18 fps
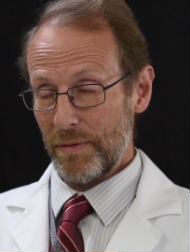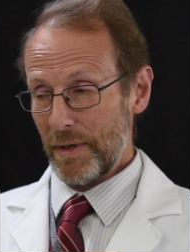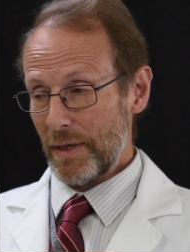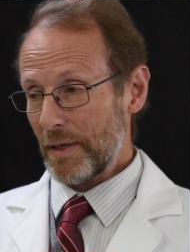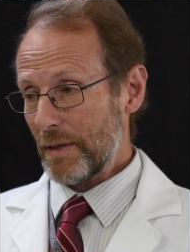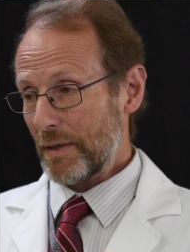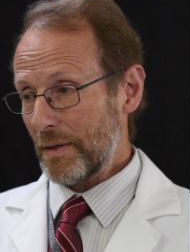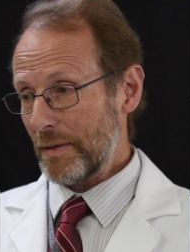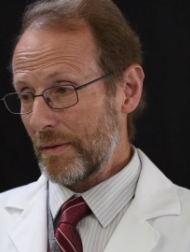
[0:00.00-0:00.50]

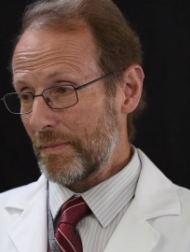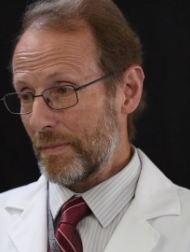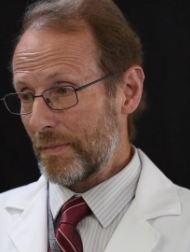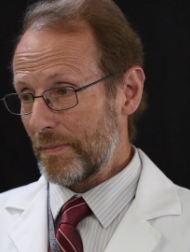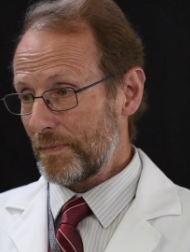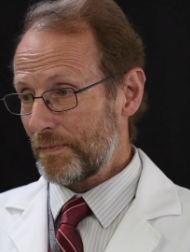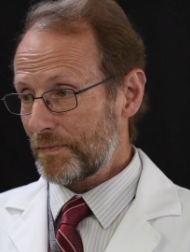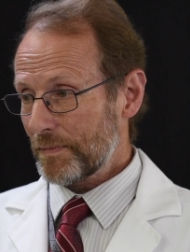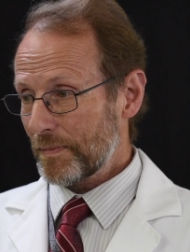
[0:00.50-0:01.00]
um,
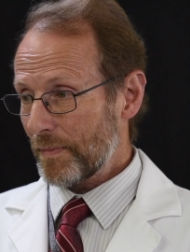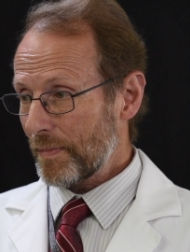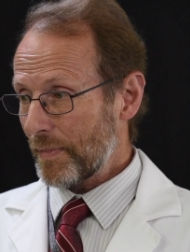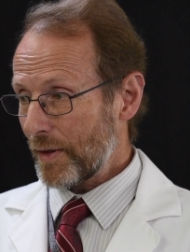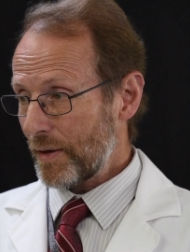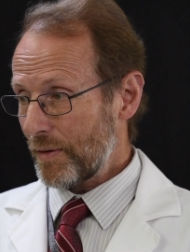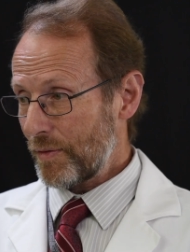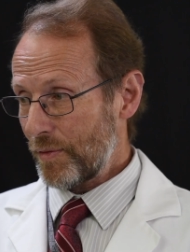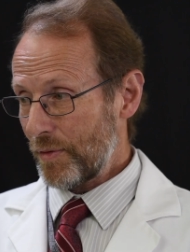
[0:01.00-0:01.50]

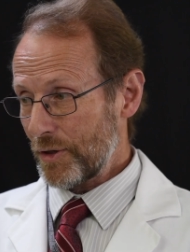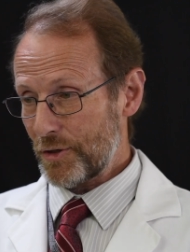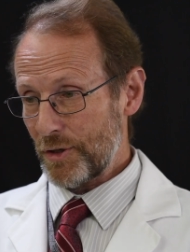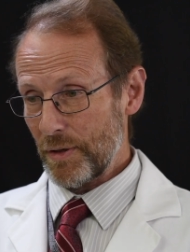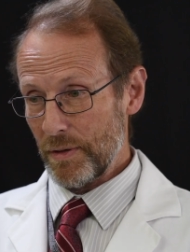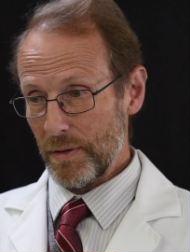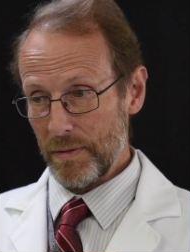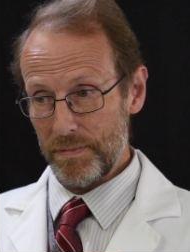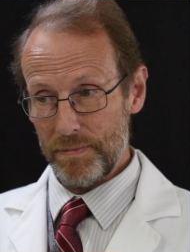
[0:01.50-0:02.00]
what
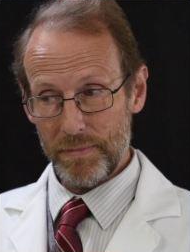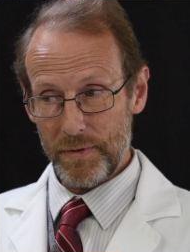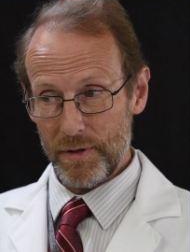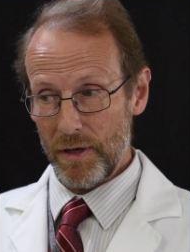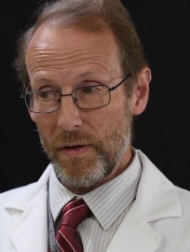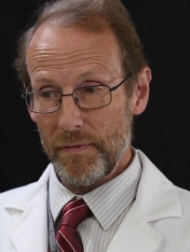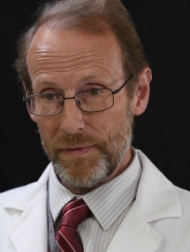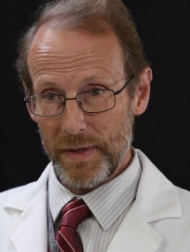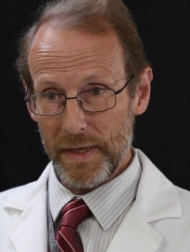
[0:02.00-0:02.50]
you're
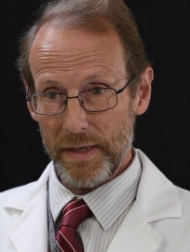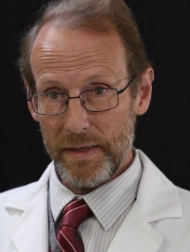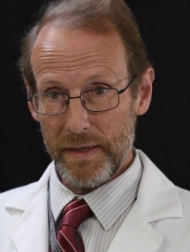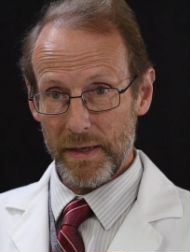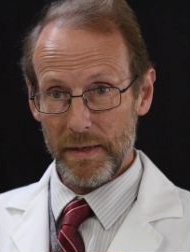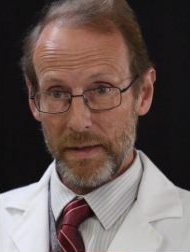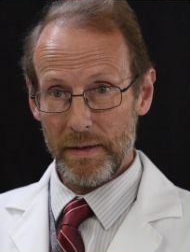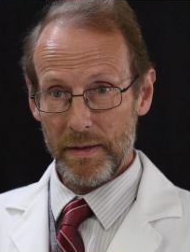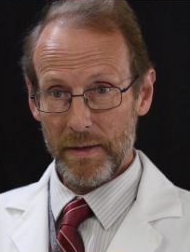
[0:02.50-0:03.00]
confident
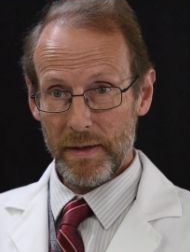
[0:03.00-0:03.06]
in.